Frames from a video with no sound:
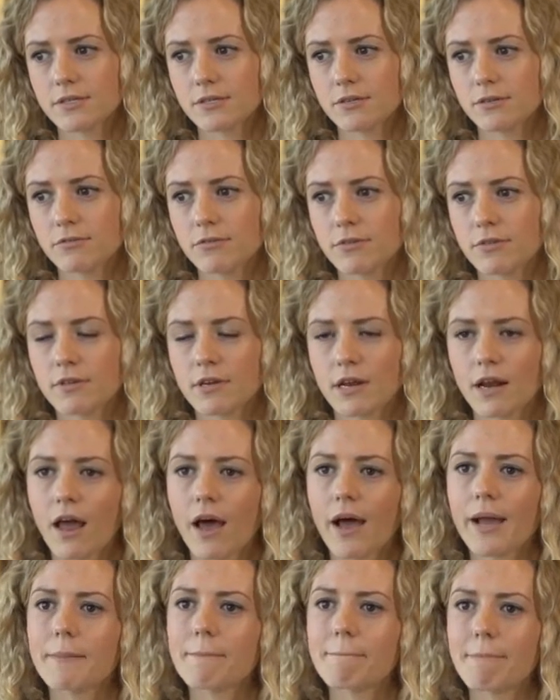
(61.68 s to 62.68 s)
sort of the
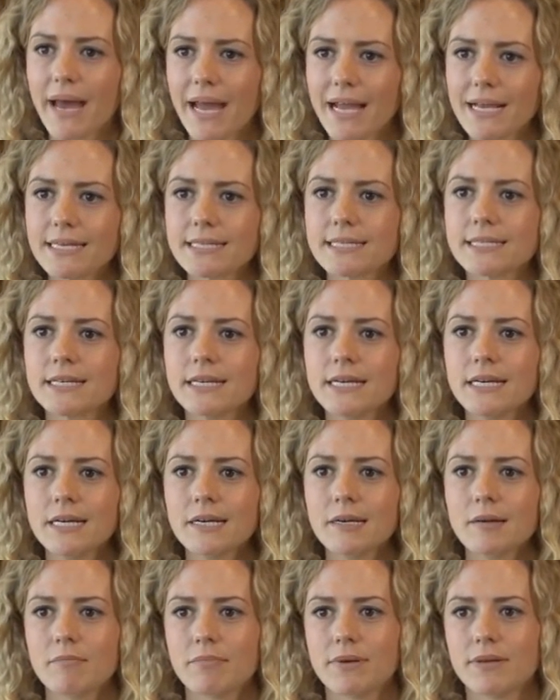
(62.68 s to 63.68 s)
client base,
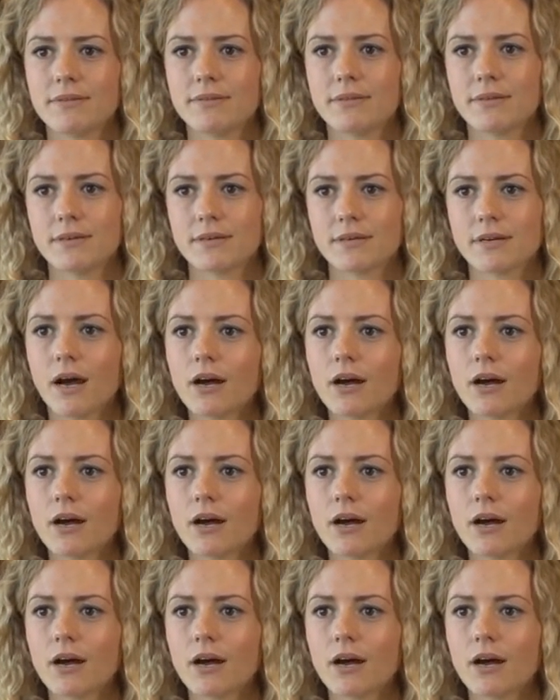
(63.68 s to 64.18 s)
but the